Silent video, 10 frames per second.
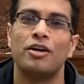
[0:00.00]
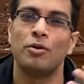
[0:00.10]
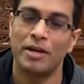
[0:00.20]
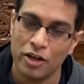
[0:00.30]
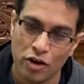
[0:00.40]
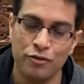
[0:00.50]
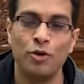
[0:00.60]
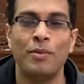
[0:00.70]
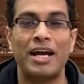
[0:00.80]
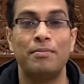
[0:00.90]
Now many of
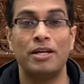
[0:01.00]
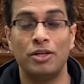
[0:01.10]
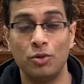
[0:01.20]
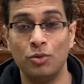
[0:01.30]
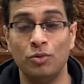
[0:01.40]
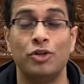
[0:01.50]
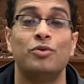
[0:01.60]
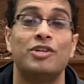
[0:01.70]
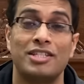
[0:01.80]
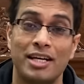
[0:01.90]
you might be new, you
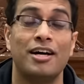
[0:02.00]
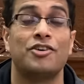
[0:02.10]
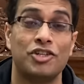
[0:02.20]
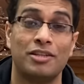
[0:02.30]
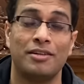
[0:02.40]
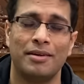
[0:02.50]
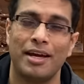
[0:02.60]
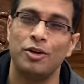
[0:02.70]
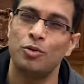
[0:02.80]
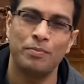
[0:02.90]
would say, Akshat,
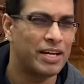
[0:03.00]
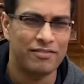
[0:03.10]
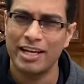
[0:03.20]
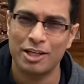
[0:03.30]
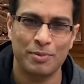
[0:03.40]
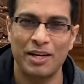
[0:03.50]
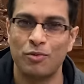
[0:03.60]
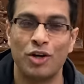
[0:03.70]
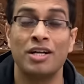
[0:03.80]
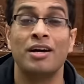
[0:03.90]
can you briefly explain
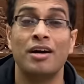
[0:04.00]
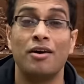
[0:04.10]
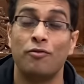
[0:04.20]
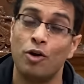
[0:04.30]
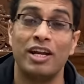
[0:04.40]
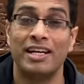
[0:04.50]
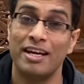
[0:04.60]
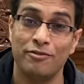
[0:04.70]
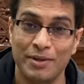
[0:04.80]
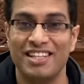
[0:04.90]
what falling
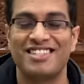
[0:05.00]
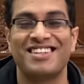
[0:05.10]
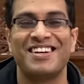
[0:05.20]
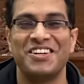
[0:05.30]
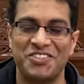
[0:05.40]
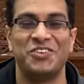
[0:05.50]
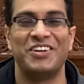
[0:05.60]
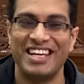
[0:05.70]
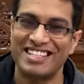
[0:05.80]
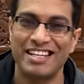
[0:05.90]
knife means? So
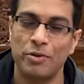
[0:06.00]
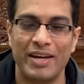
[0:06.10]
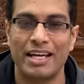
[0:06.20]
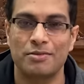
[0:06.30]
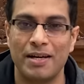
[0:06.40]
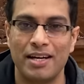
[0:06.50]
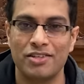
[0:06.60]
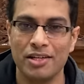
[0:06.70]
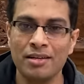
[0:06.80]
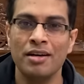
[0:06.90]
here is the quick
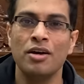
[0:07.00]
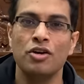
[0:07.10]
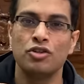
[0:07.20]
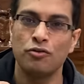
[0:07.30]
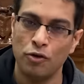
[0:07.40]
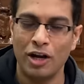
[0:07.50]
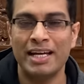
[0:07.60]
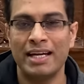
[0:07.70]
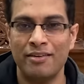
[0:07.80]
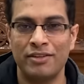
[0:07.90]
explanation. So
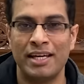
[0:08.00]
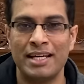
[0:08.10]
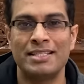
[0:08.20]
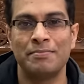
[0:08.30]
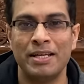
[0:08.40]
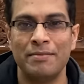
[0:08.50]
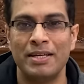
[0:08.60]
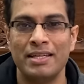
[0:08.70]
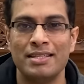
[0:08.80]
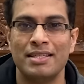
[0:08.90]
falling knife theory simply
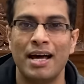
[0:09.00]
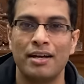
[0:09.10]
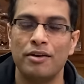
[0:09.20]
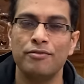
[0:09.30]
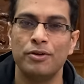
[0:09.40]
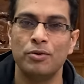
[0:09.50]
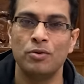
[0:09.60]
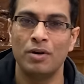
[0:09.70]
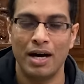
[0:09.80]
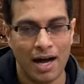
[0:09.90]
means that if
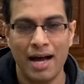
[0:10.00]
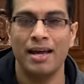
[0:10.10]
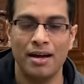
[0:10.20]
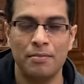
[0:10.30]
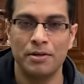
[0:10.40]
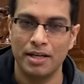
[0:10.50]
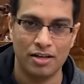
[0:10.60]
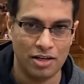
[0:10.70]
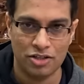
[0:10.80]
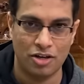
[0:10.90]
you eye a
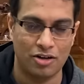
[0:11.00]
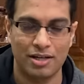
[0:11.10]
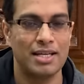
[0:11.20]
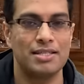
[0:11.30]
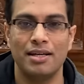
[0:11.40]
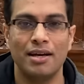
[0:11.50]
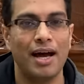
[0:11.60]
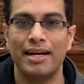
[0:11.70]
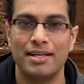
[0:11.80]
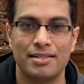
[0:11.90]
particular stock, let's say
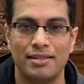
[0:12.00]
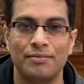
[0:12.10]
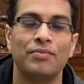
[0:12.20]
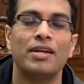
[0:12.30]
ITC,